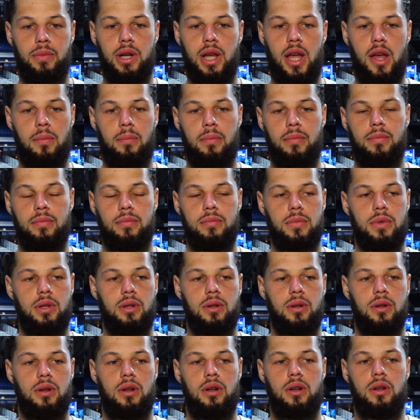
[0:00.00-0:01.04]
We gave him
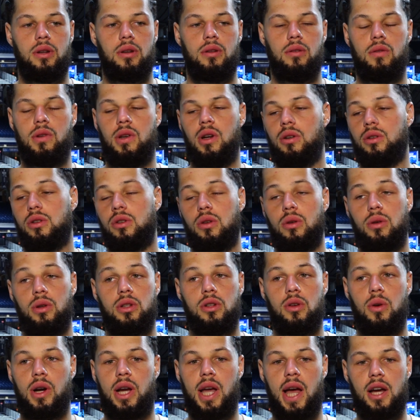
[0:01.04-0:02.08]
you know, to,
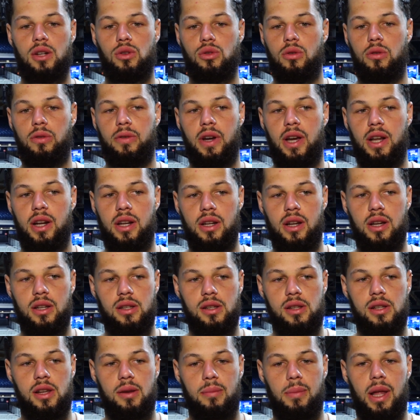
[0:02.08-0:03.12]
to a casual fan, it
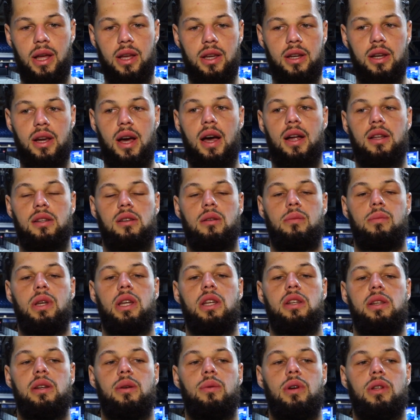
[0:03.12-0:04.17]
doesn't seem like he got some
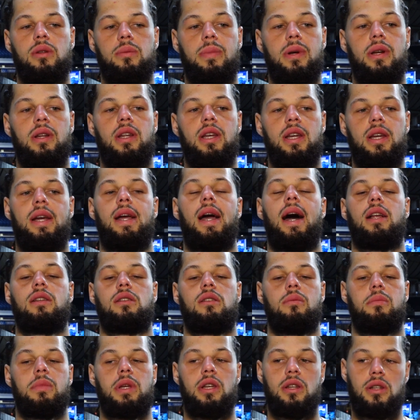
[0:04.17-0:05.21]
easy ones, but he got
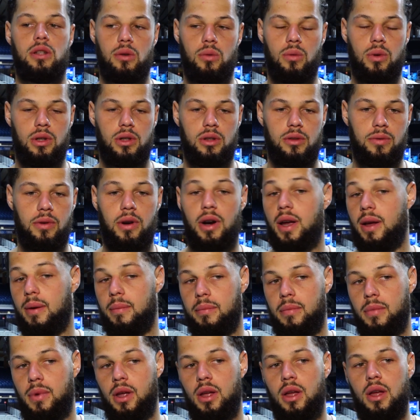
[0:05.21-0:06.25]
some easy ones for him,
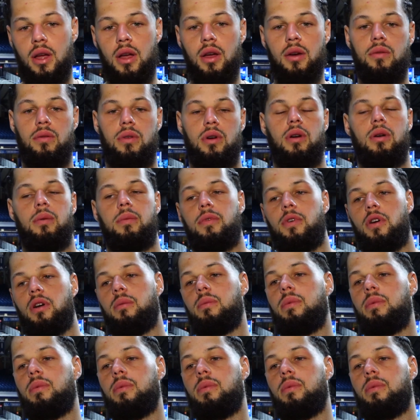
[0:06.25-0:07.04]
for, for